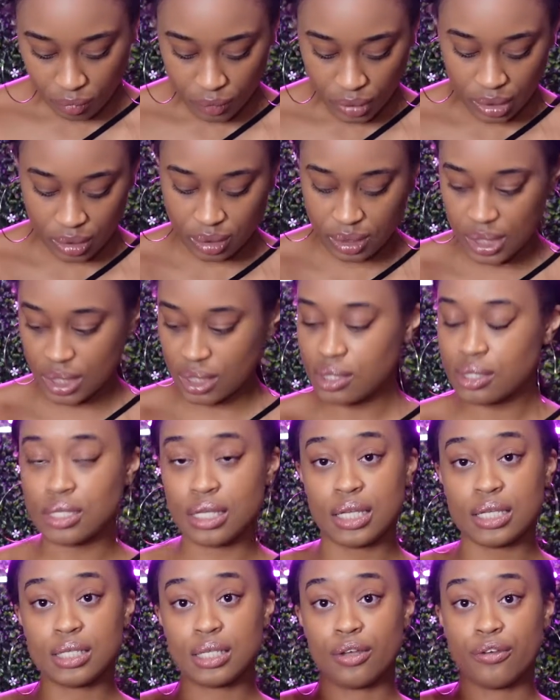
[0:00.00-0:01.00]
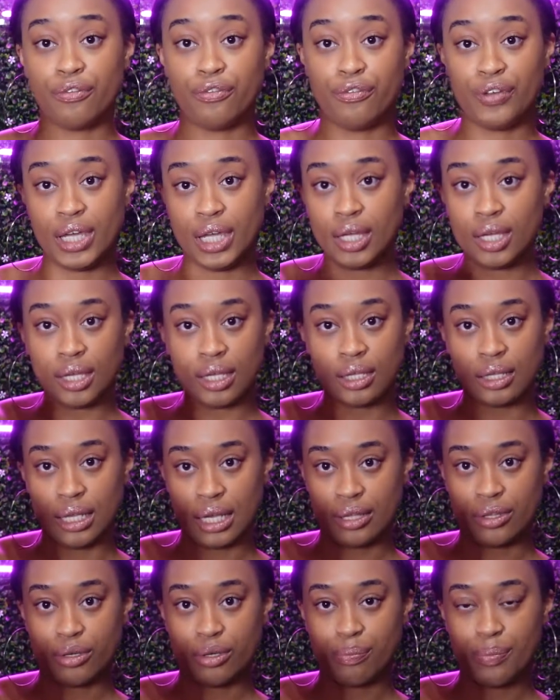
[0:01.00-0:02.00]
This is a vegan
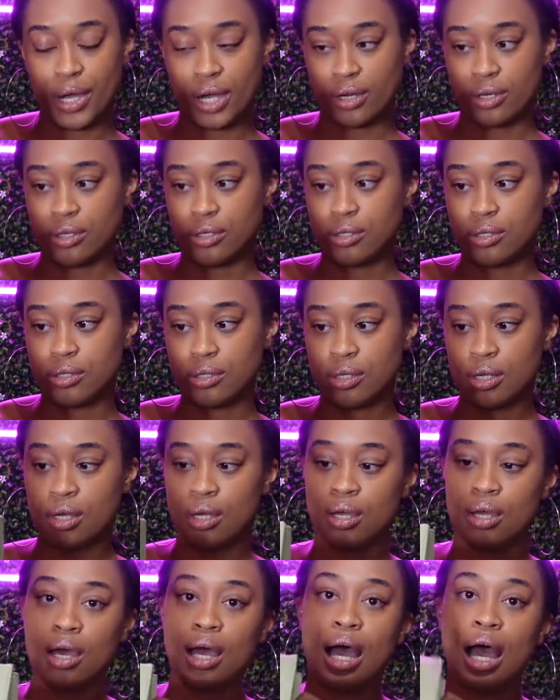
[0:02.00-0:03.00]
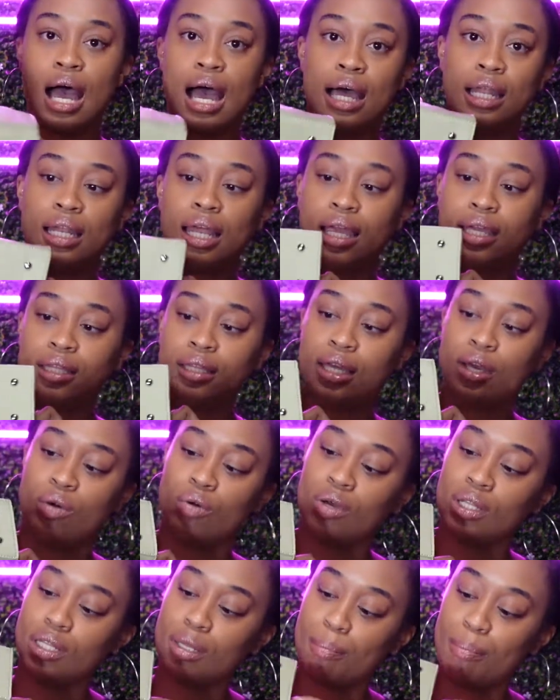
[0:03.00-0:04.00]
leather purse. I like that
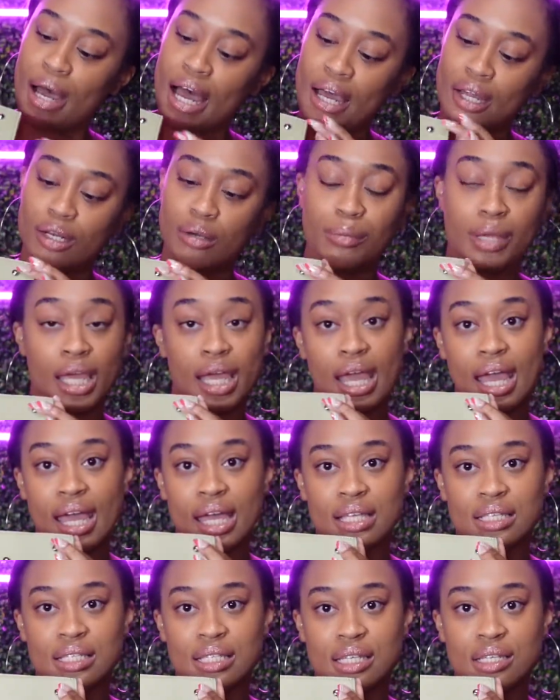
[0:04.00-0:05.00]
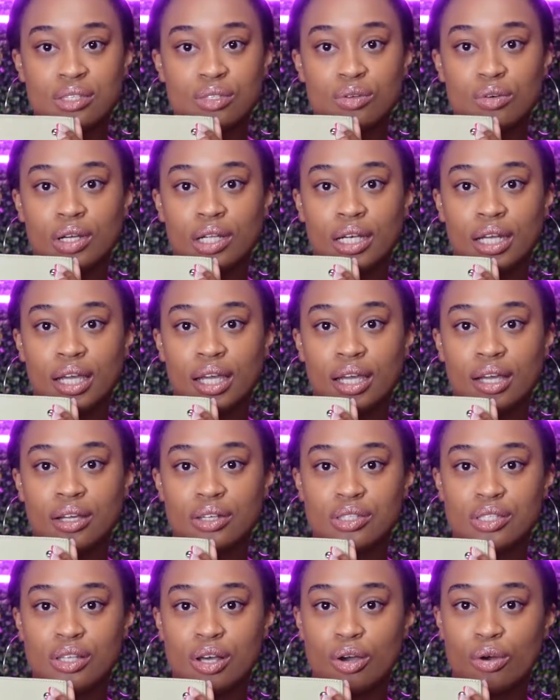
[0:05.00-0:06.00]
on the bottom it has this on there,
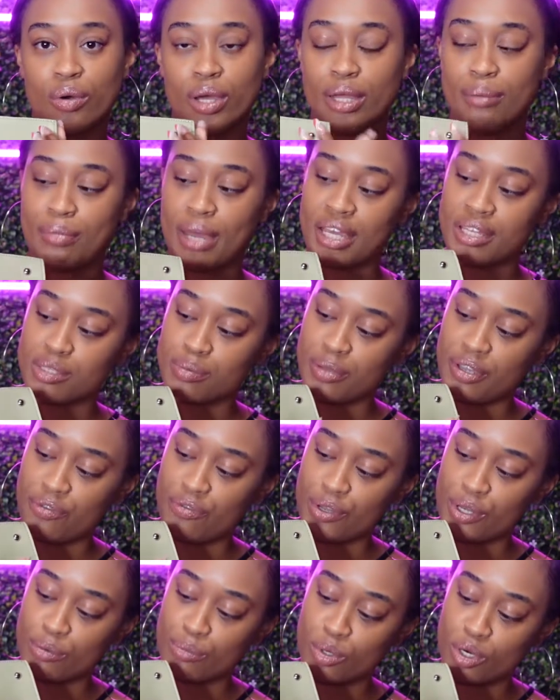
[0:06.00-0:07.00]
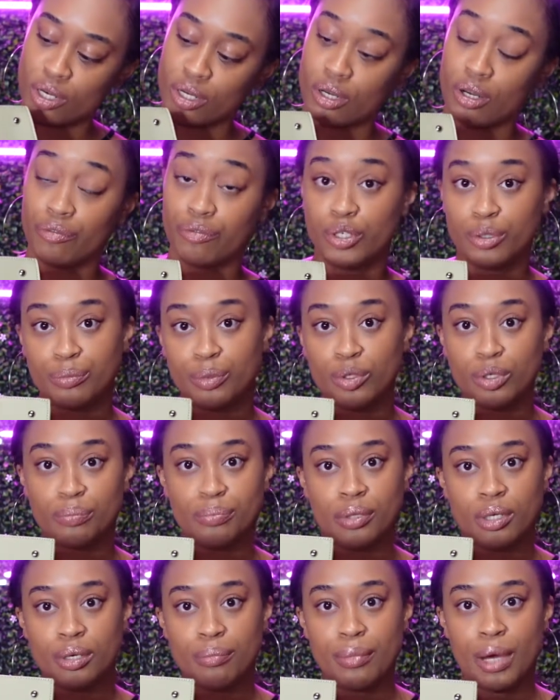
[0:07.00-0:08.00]
so it makes me feel more comfortable to
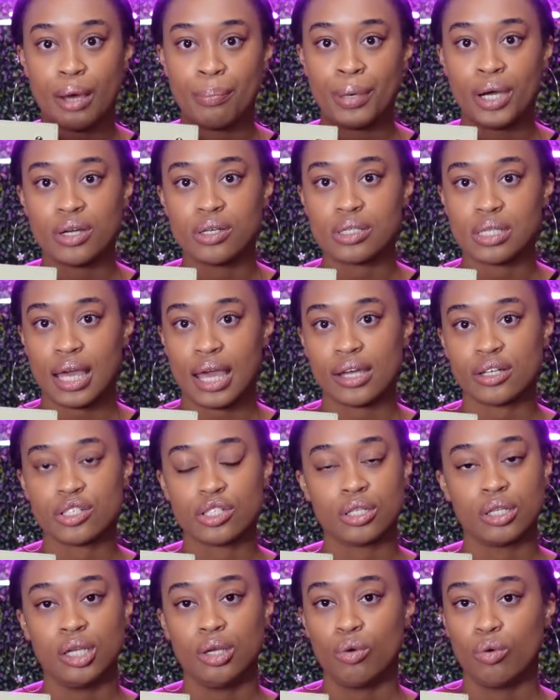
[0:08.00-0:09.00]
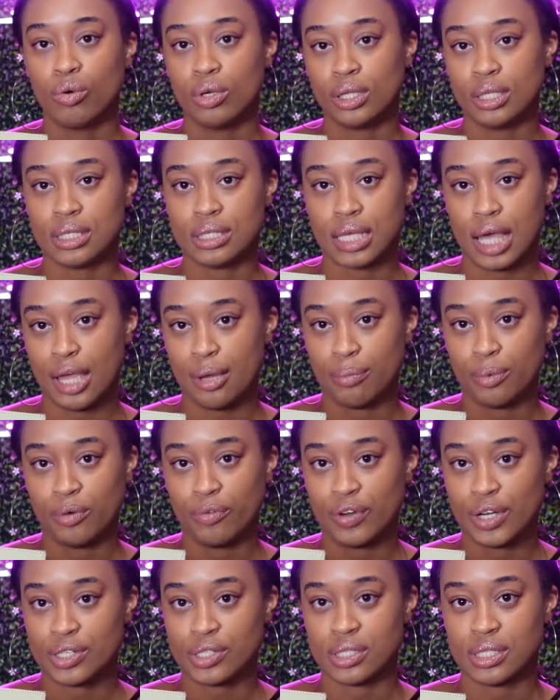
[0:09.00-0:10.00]
put my purse actually on the table
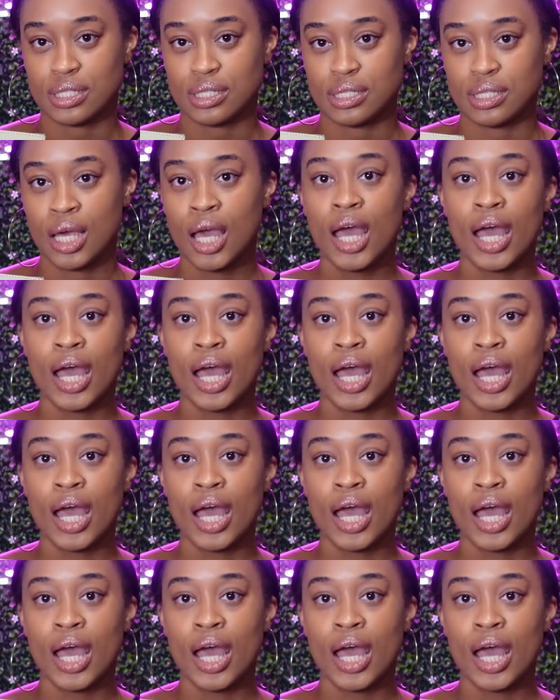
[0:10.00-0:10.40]
versus